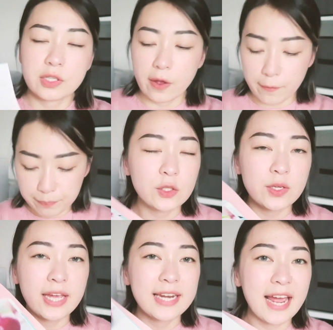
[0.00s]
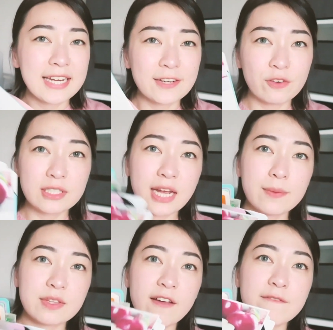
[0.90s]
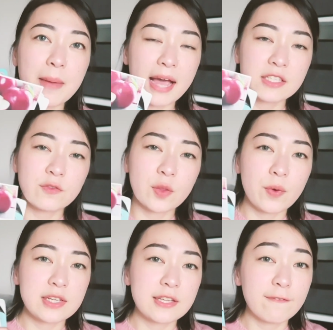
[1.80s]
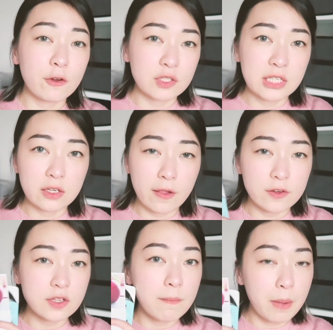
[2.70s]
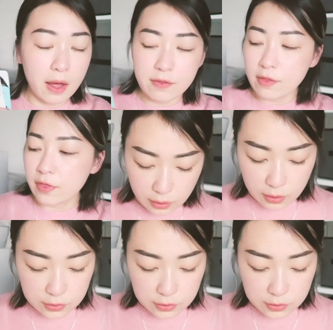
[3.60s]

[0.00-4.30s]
So you do get 9 different types of masks for the price of $13 a month.